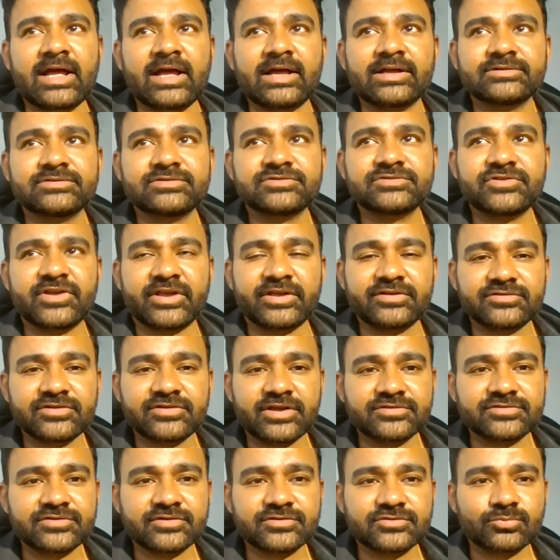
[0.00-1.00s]
as
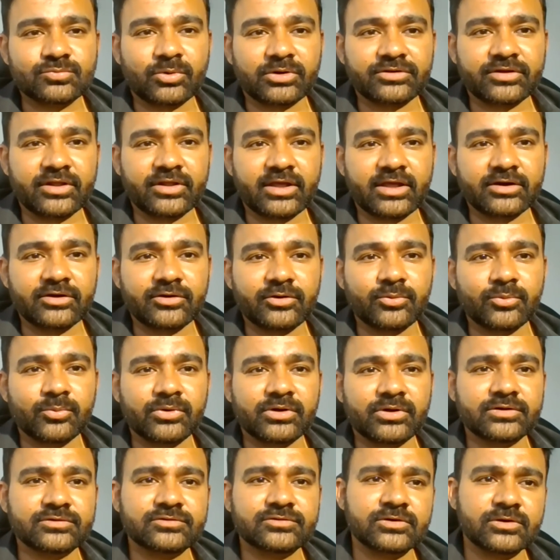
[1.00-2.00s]
change agents. What they can
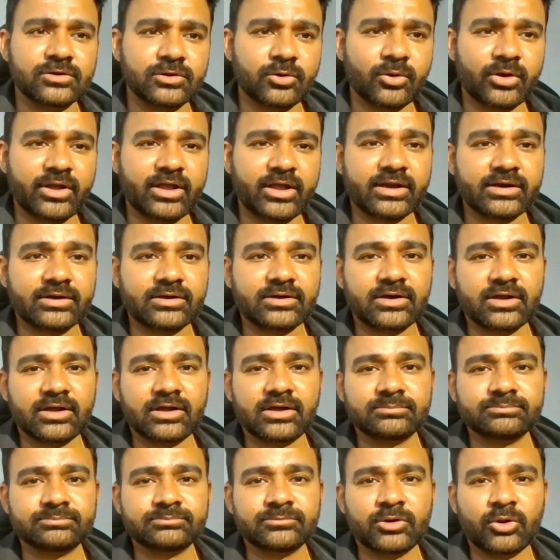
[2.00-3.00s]
do is look at
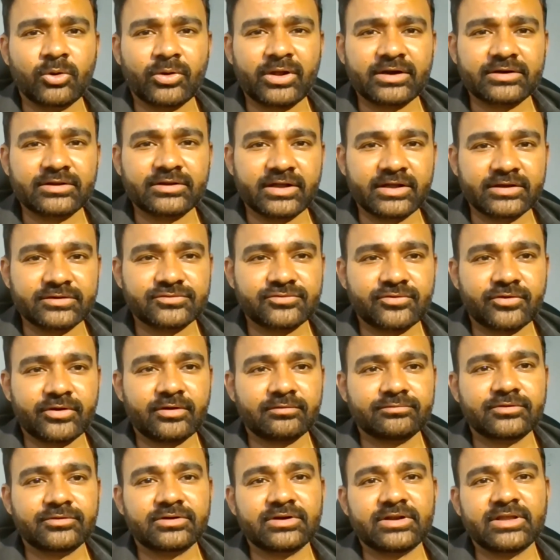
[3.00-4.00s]
the
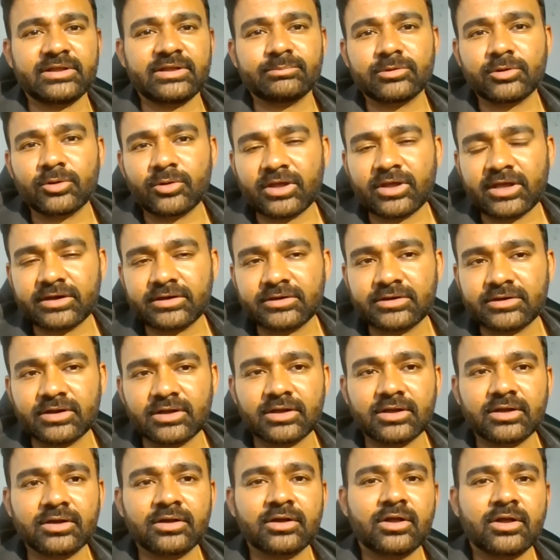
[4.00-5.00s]
history of the team, look at
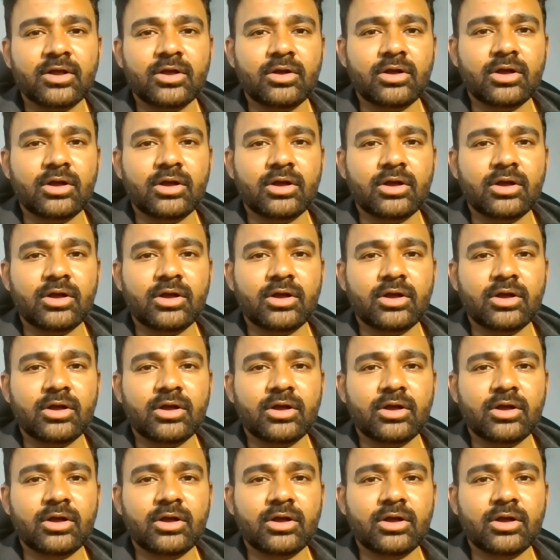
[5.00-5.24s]
the